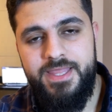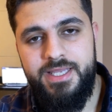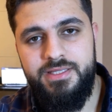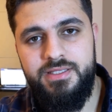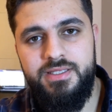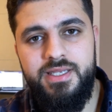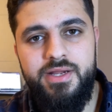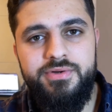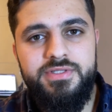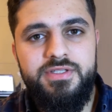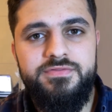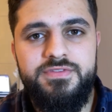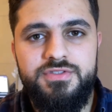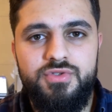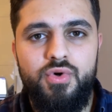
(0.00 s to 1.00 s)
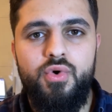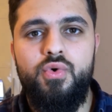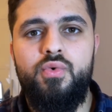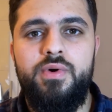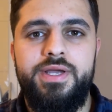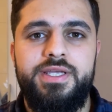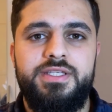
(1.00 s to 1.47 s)
And the narrative is
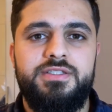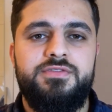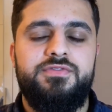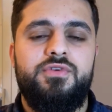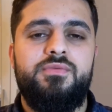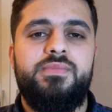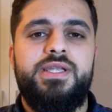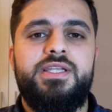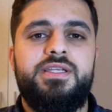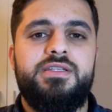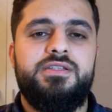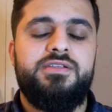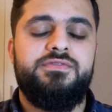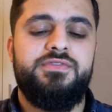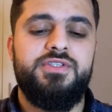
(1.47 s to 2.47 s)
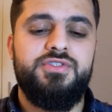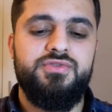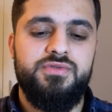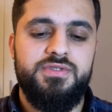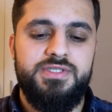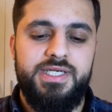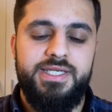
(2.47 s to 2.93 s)
always for many
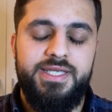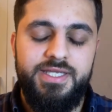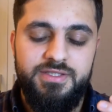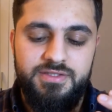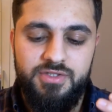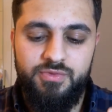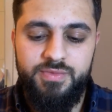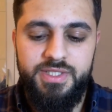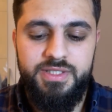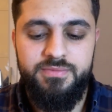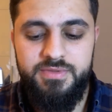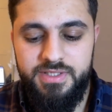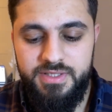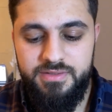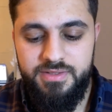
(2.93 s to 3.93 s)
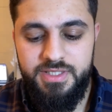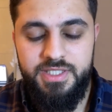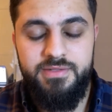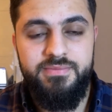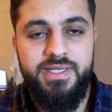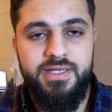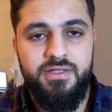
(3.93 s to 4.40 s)
individuals. I get so many
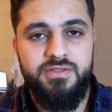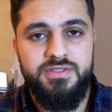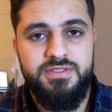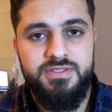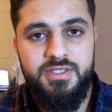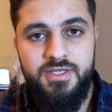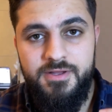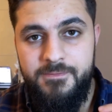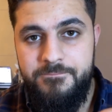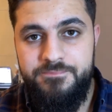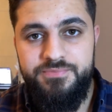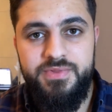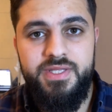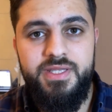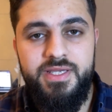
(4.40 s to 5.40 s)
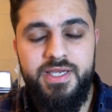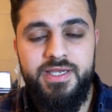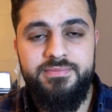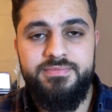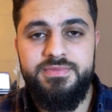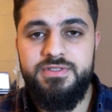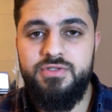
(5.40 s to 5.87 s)
emails,
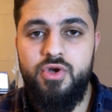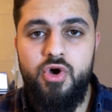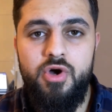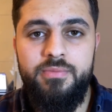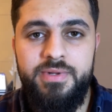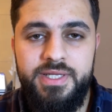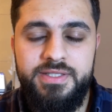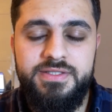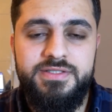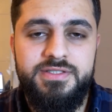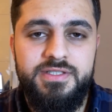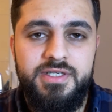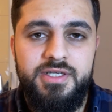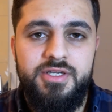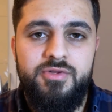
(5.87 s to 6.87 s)
DMs, comments.